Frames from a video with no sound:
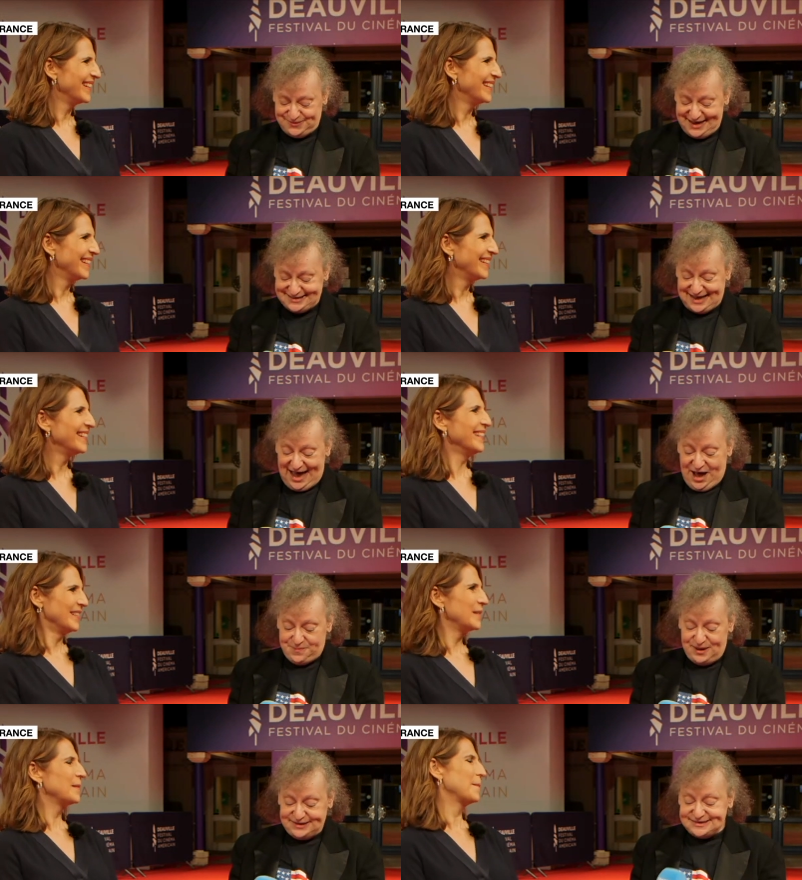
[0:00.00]
Speaker 1: place.
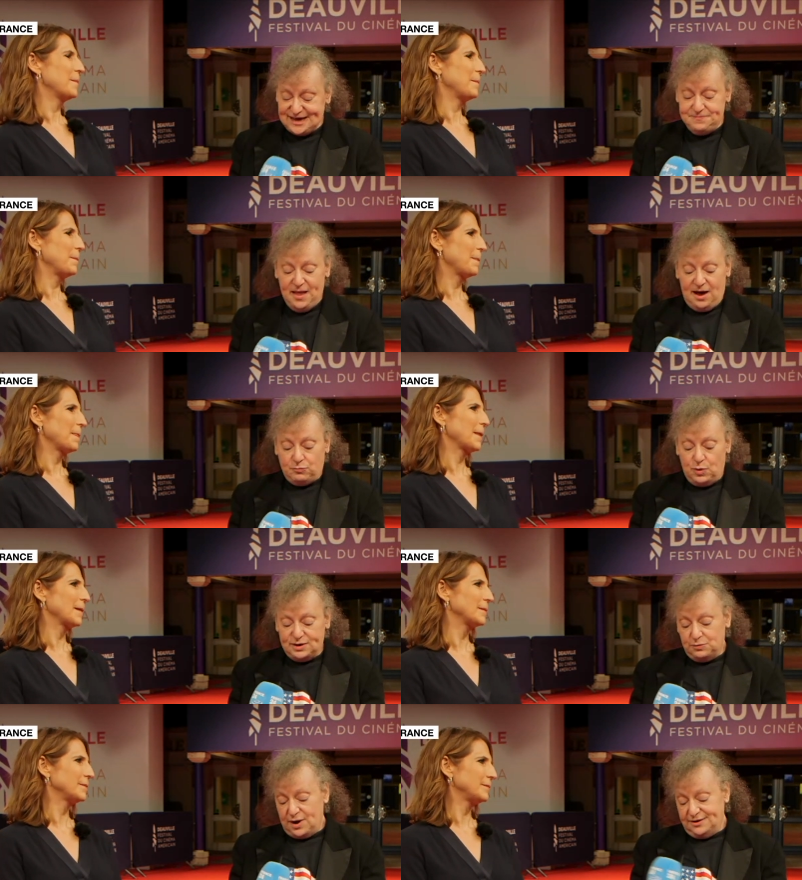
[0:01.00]
But um, what,
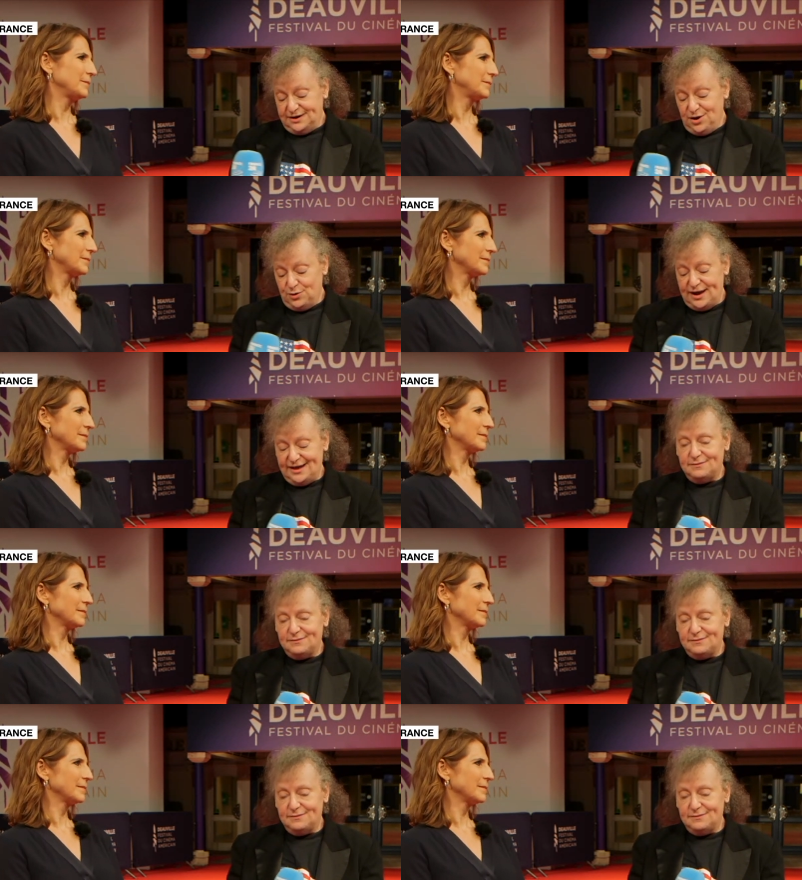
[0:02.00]
uh, you know,